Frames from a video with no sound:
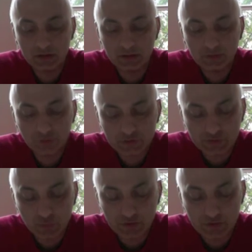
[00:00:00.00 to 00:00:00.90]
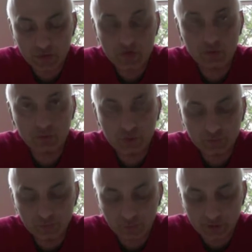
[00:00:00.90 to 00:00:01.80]
Frosted windows and
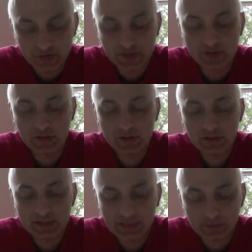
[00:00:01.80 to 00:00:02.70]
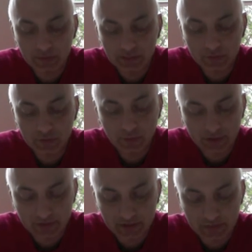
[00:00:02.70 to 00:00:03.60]
beautiful prints, sandpapered
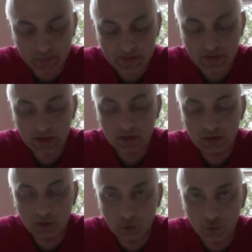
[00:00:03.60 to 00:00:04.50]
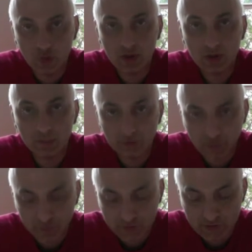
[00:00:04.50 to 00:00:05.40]
bath taps, no
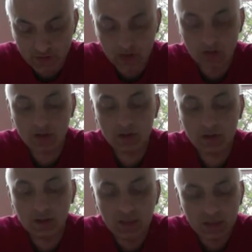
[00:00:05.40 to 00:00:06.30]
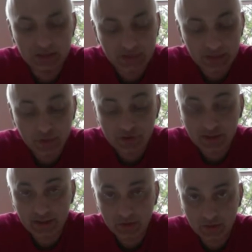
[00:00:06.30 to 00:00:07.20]
mirrors. And here in the
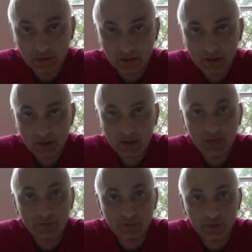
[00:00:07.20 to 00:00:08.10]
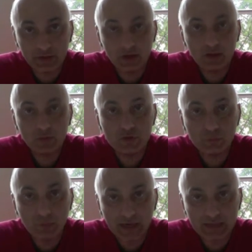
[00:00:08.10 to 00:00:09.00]
kiln, everything was
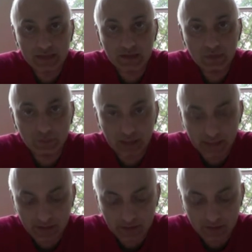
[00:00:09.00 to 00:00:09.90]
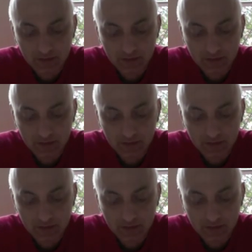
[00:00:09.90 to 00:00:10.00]
matte black.